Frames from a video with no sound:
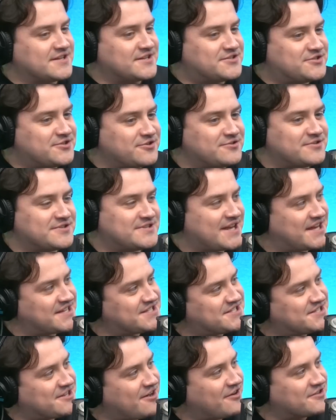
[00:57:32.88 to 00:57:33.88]
that as soon as that
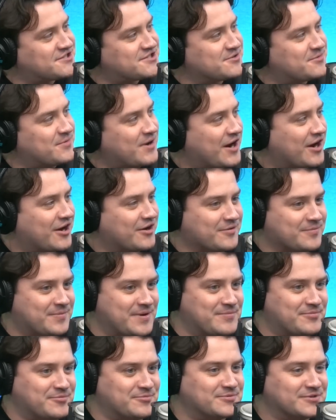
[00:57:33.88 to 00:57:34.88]
starts to work,
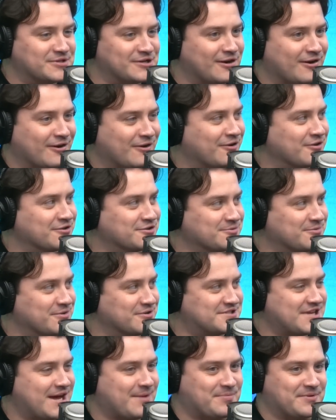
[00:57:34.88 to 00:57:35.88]
people will clock onto
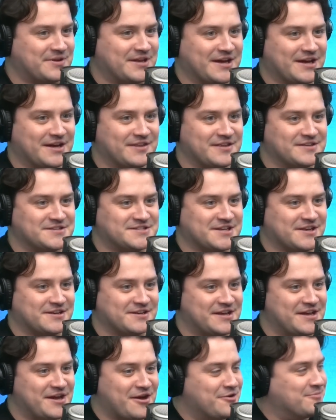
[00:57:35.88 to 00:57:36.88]
what's happening, and then
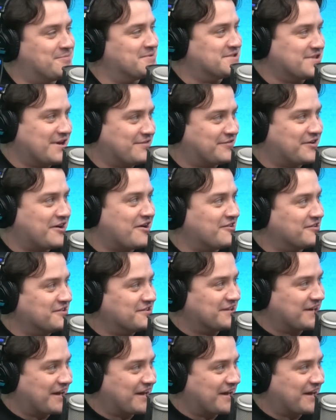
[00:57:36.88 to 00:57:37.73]
suddenly it opens up for Haaland